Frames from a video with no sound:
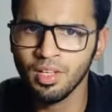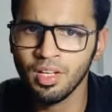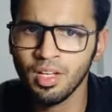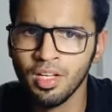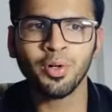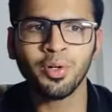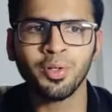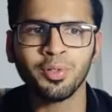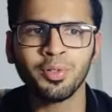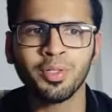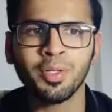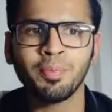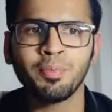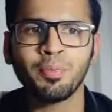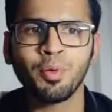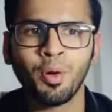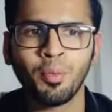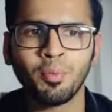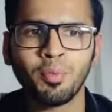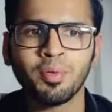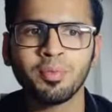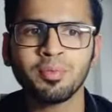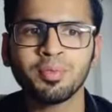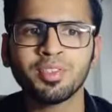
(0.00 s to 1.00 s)
On to the
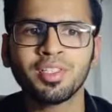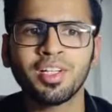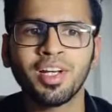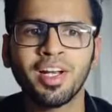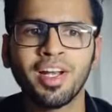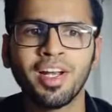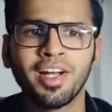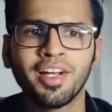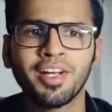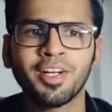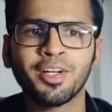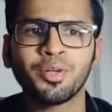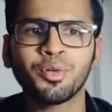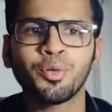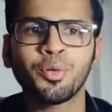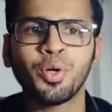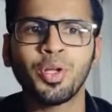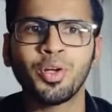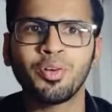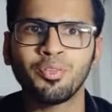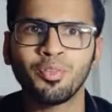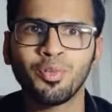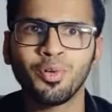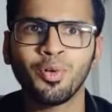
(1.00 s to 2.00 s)
problems relating to
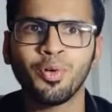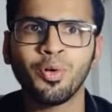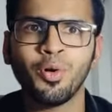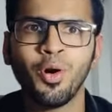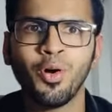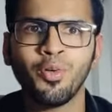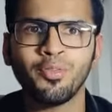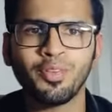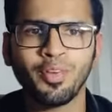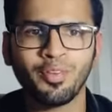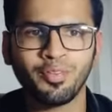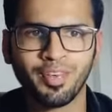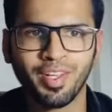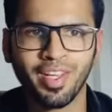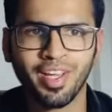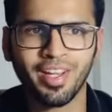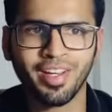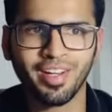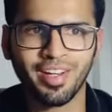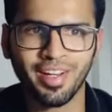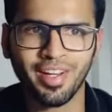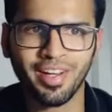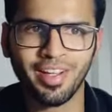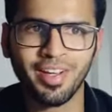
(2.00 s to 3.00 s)
inflow of FDI
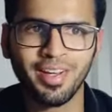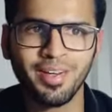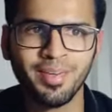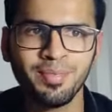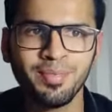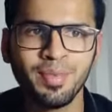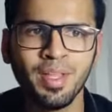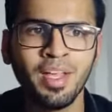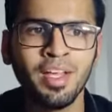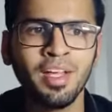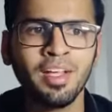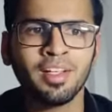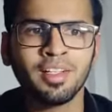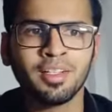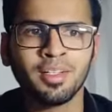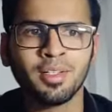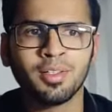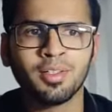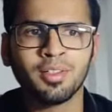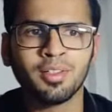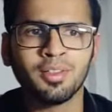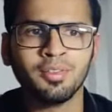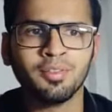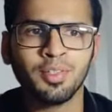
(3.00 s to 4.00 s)
in India.
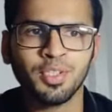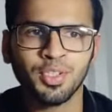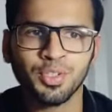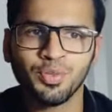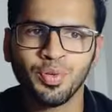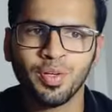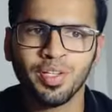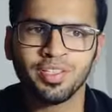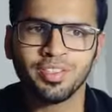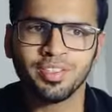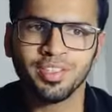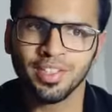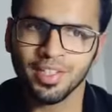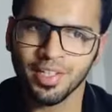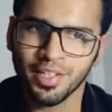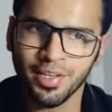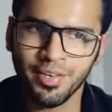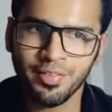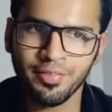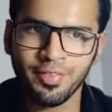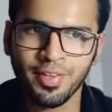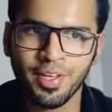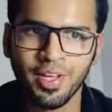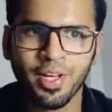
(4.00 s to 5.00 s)
The first one is the
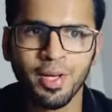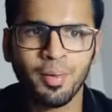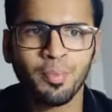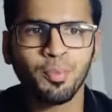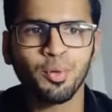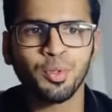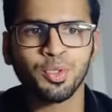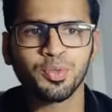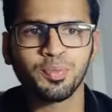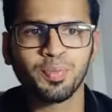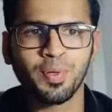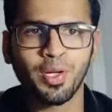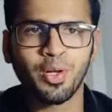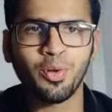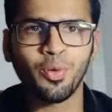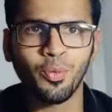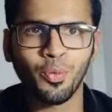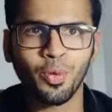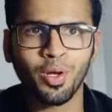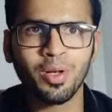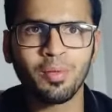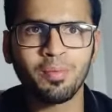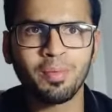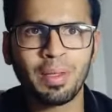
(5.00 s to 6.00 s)
FDI opposed by
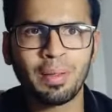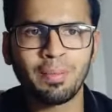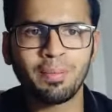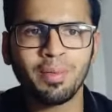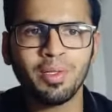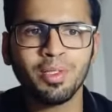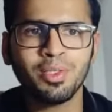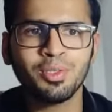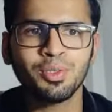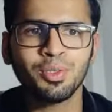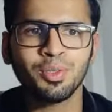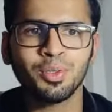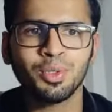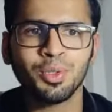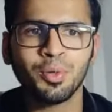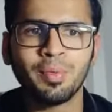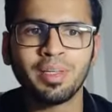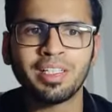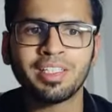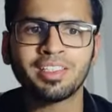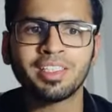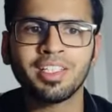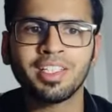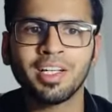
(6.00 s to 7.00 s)
local people. So
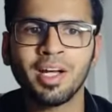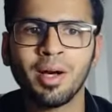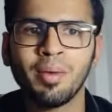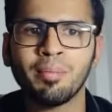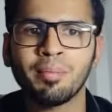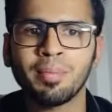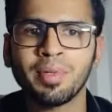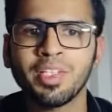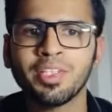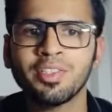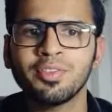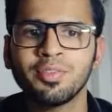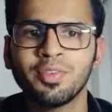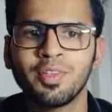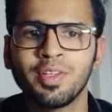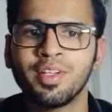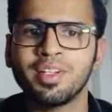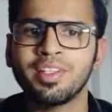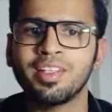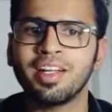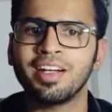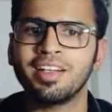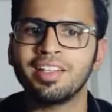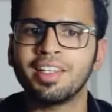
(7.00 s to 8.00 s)
domestic companies
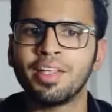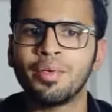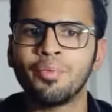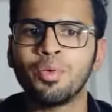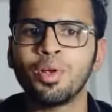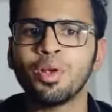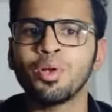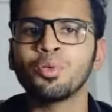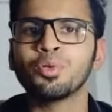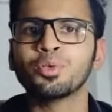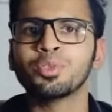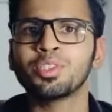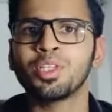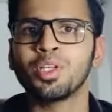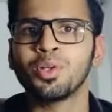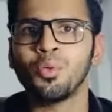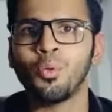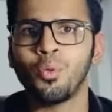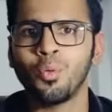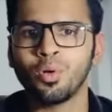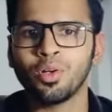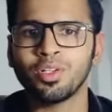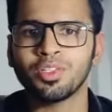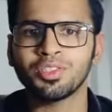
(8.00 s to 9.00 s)
fear that they will lose their
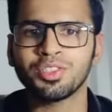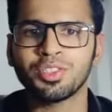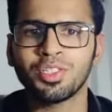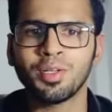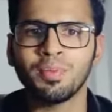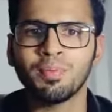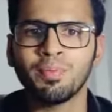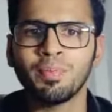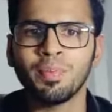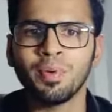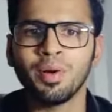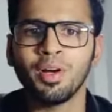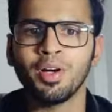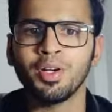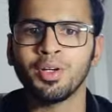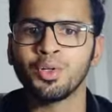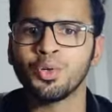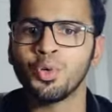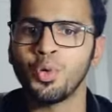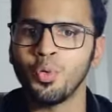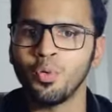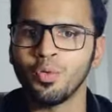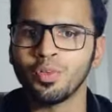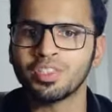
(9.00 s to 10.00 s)
ownership to
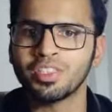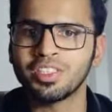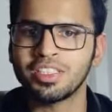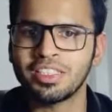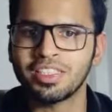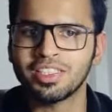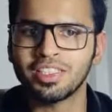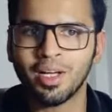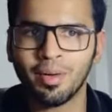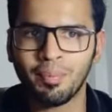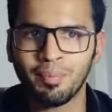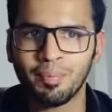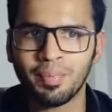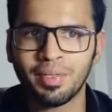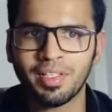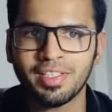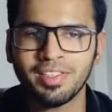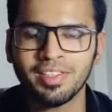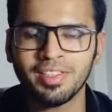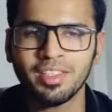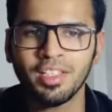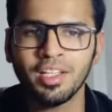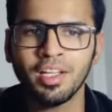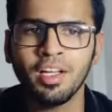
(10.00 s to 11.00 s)
overseas
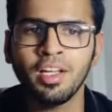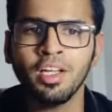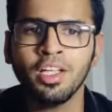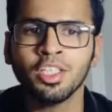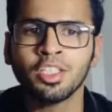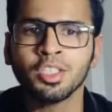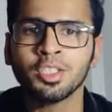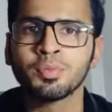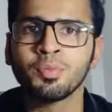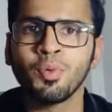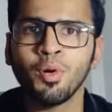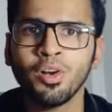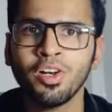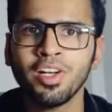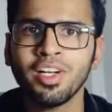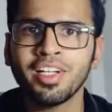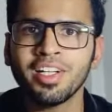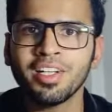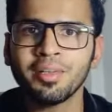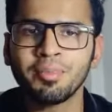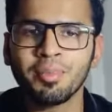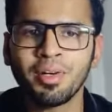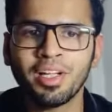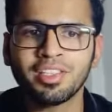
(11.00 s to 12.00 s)
companies. Small
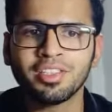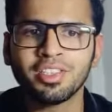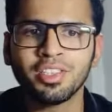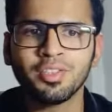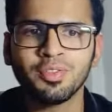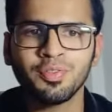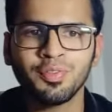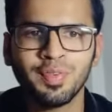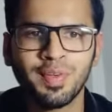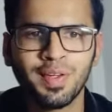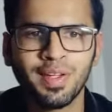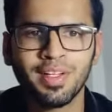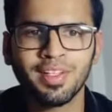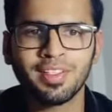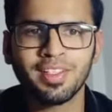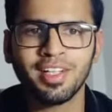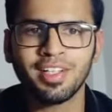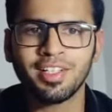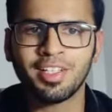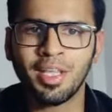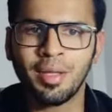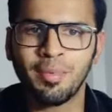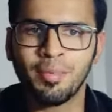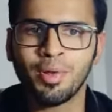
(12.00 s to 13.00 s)
enterprises fear
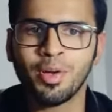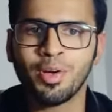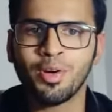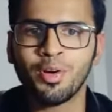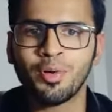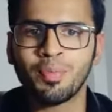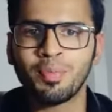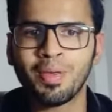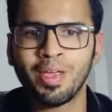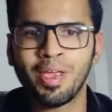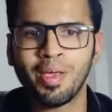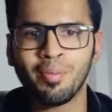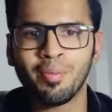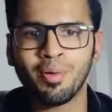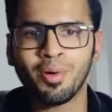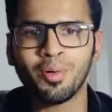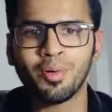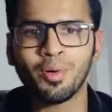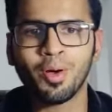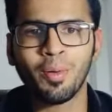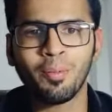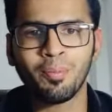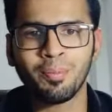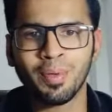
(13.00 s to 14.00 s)
that they may not be able
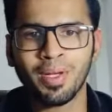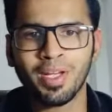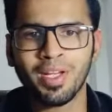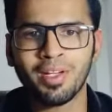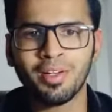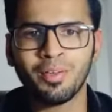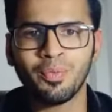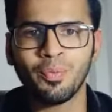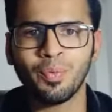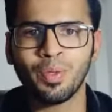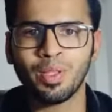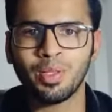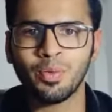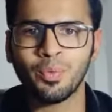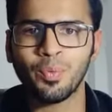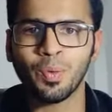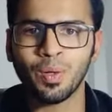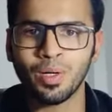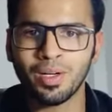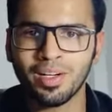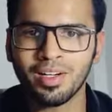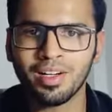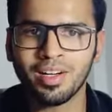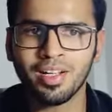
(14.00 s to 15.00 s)
to compete with the
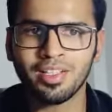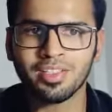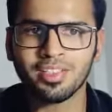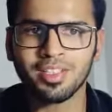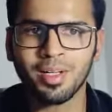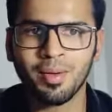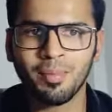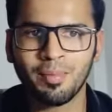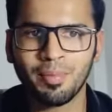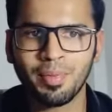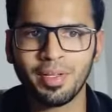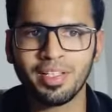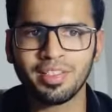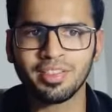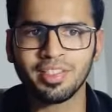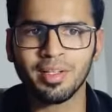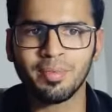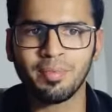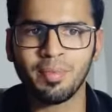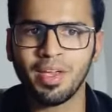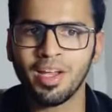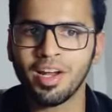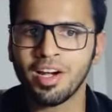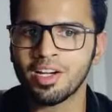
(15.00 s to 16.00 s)
world-class companies
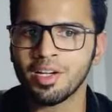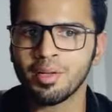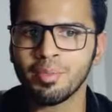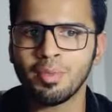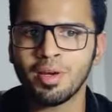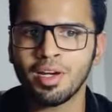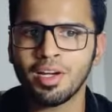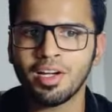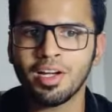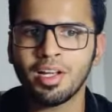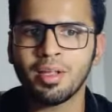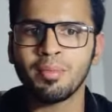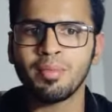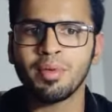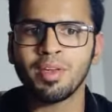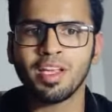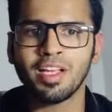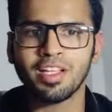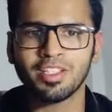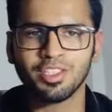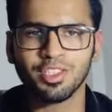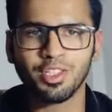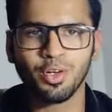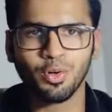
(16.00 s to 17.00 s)
and may ultimately be
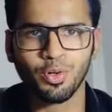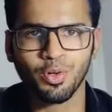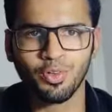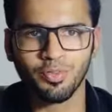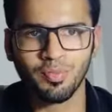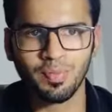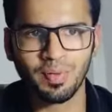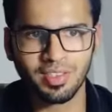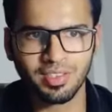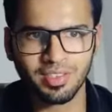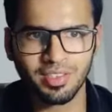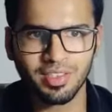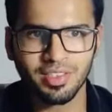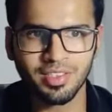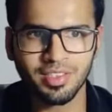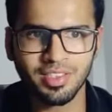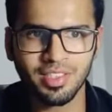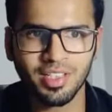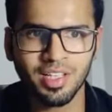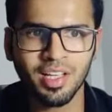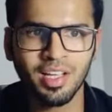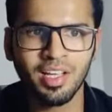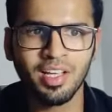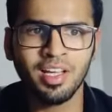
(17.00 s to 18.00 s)
edged out of
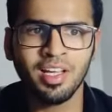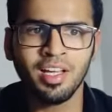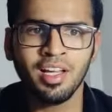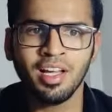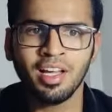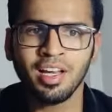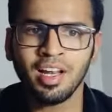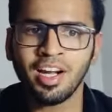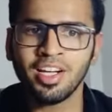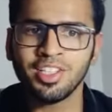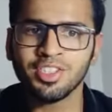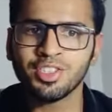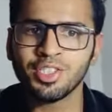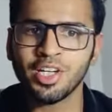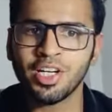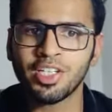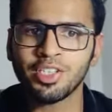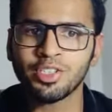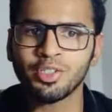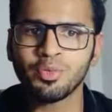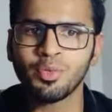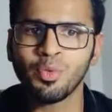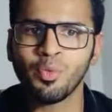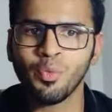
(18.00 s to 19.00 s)
business. Large
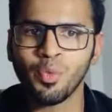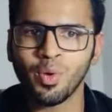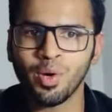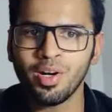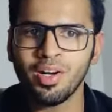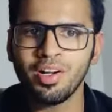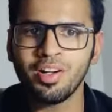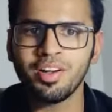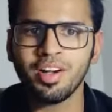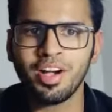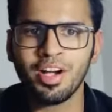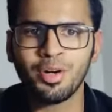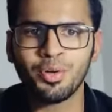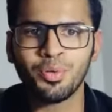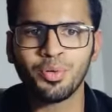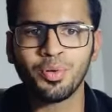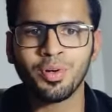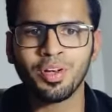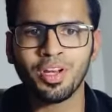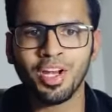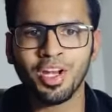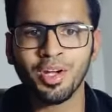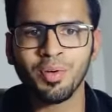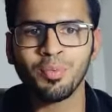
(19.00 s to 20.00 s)
giants of the world try to
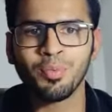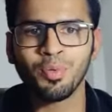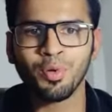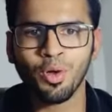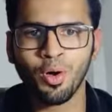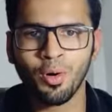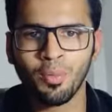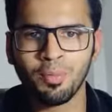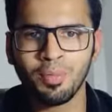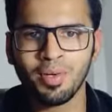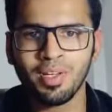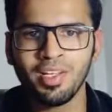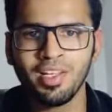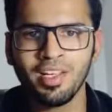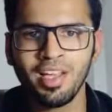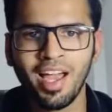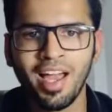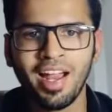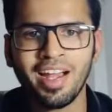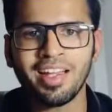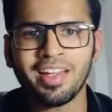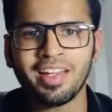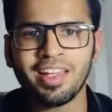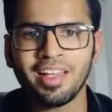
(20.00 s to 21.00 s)
create monopoly
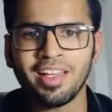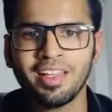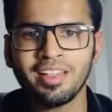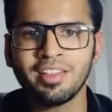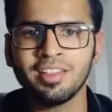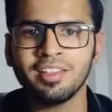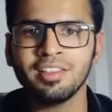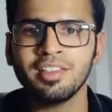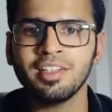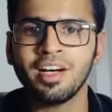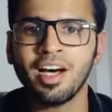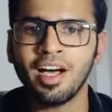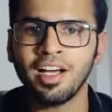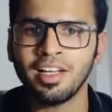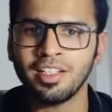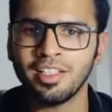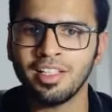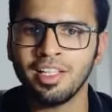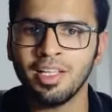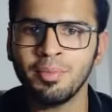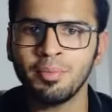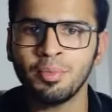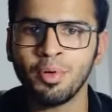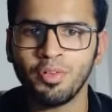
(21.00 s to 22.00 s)
and take the
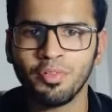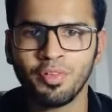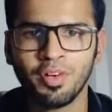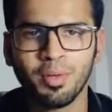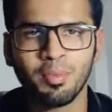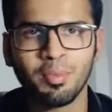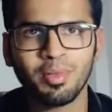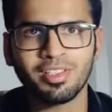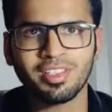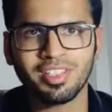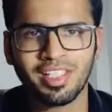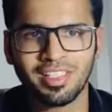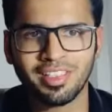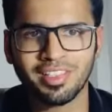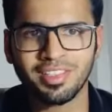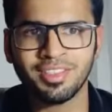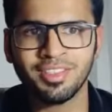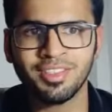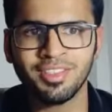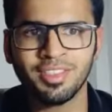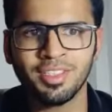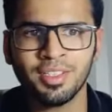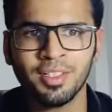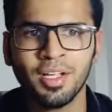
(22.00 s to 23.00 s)
highly profitable
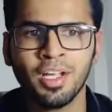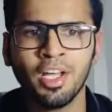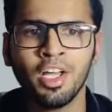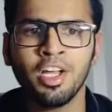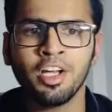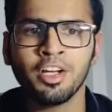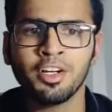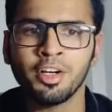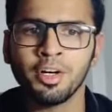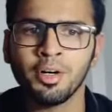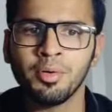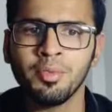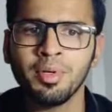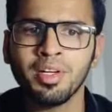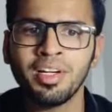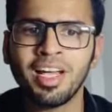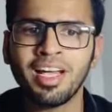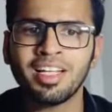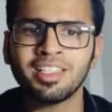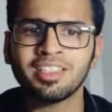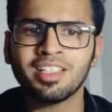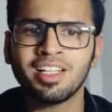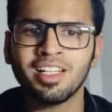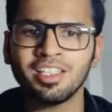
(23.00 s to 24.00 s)
sectors. Government
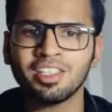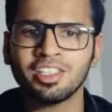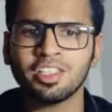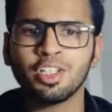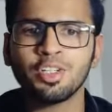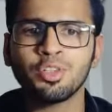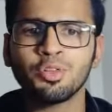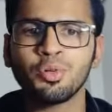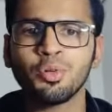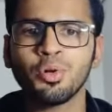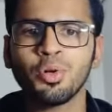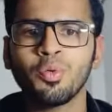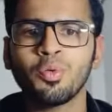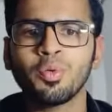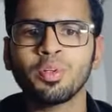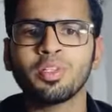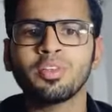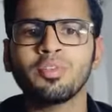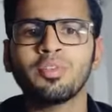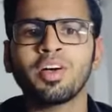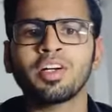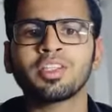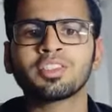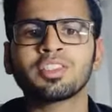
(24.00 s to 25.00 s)
has less control over
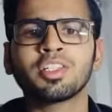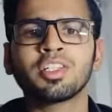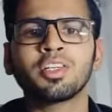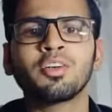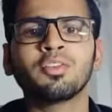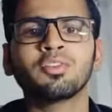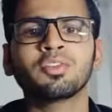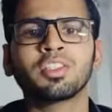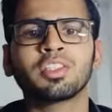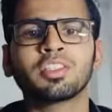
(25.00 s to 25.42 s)
the functioning of